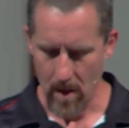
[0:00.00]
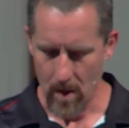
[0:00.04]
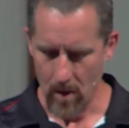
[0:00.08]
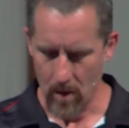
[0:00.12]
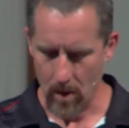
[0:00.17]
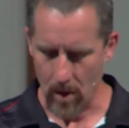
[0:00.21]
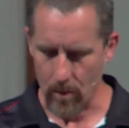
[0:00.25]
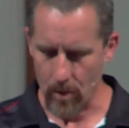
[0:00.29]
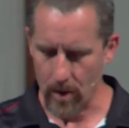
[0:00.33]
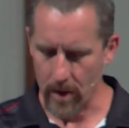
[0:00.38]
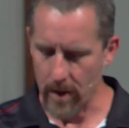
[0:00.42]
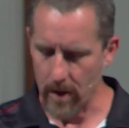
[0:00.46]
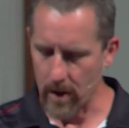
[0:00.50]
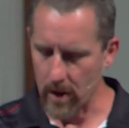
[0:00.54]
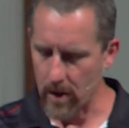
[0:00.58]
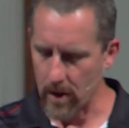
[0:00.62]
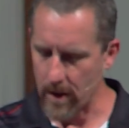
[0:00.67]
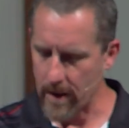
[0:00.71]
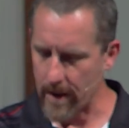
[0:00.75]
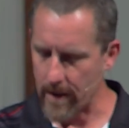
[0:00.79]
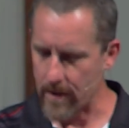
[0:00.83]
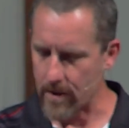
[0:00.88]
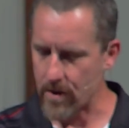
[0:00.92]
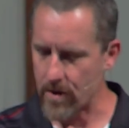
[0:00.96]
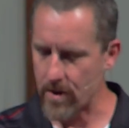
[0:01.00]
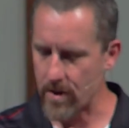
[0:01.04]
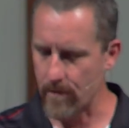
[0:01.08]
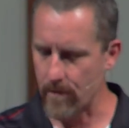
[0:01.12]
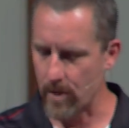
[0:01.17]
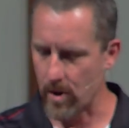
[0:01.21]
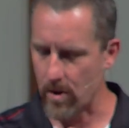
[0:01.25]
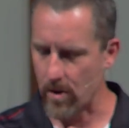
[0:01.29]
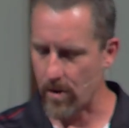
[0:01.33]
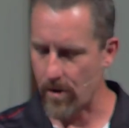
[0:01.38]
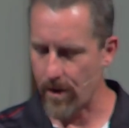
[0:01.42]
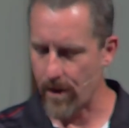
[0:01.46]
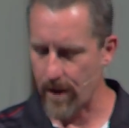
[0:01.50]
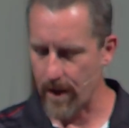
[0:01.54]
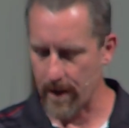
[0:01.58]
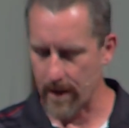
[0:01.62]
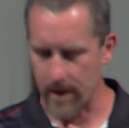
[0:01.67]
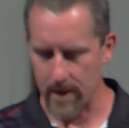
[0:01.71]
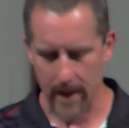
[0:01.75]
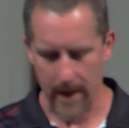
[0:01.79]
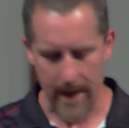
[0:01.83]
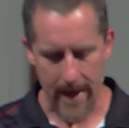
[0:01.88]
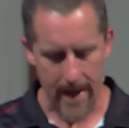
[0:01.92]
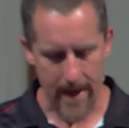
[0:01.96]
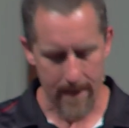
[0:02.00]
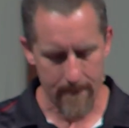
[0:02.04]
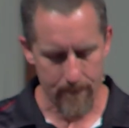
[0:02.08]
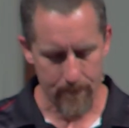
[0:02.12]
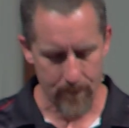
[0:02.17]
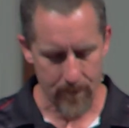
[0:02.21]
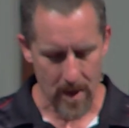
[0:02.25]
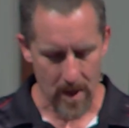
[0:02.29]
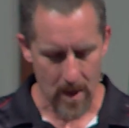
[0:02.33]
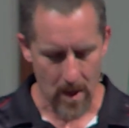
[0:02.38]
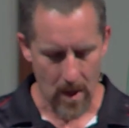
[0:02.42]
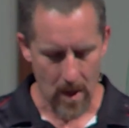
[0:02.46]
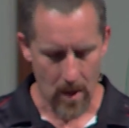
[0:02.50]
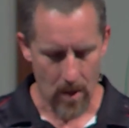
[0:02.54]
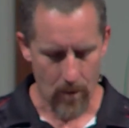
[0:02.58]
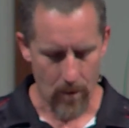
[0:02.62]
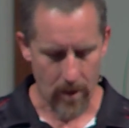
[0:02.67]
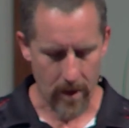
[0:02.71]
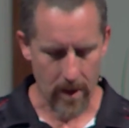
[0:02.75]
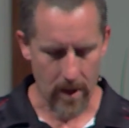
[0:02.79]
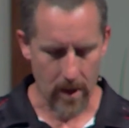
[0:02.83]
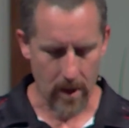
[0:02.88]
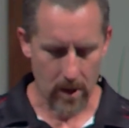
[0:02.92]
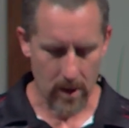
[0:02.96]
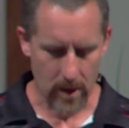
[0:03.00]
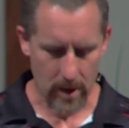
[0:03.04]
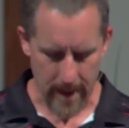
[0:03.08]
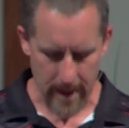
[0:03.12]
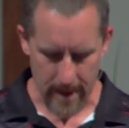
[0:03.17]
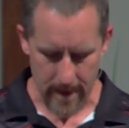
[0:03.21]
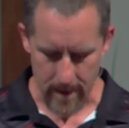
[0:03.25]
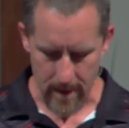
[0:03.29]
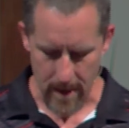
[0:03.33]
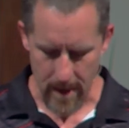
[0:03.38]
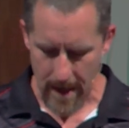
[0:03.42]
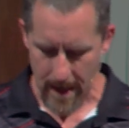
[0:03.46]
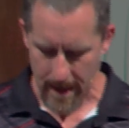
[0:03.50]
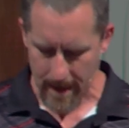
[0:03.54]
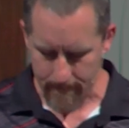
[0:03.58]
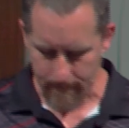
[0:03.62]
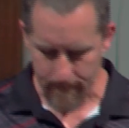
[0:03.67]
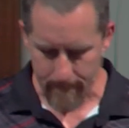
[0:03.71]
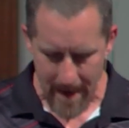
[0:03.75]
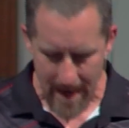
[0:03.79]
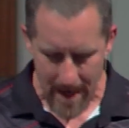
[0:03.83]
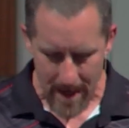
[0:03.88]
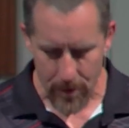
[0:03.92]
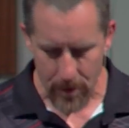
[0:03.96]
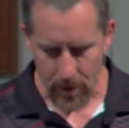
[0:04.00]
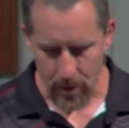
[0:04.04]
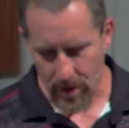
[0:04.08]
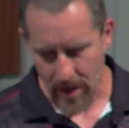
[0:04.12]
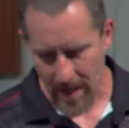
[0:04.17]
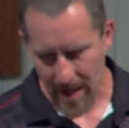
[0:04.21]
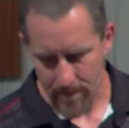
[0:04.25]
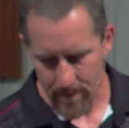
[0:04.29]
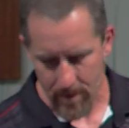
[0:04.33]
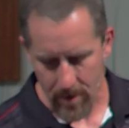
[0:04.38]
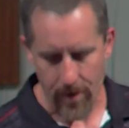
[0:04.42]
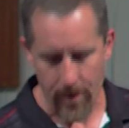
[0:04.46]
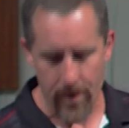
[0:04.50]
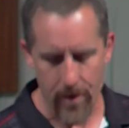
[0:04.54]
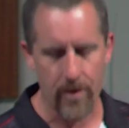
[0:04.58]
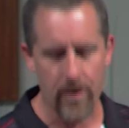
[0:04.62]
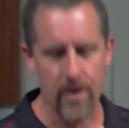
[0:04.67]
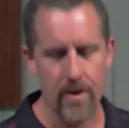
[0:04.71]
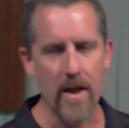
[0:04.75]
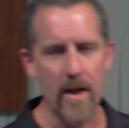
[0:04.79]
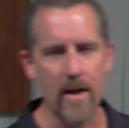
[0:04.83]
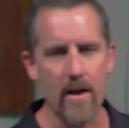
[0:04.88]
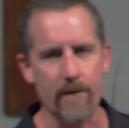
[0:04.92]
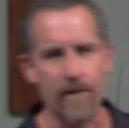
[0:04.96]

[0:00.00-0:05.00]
Well, we're going to look at a similar thing today. We're going to look at Matthew chapter 13.